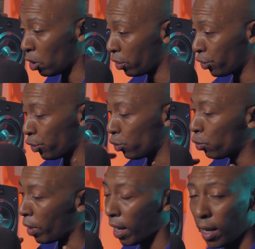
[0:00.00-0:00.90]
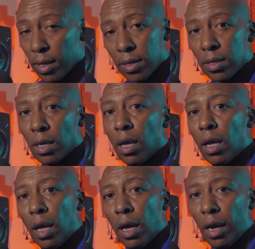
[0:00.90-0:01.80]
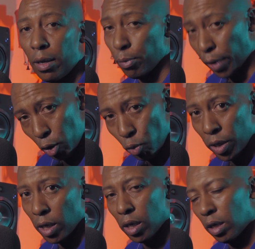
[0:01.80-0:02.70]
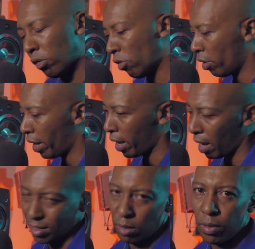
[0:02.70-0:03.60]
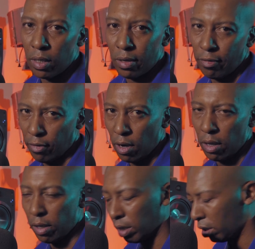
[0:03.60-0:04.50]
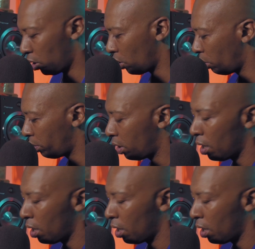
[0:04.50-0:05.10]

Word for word: on you as a breadwinner or a husband, a father, you know.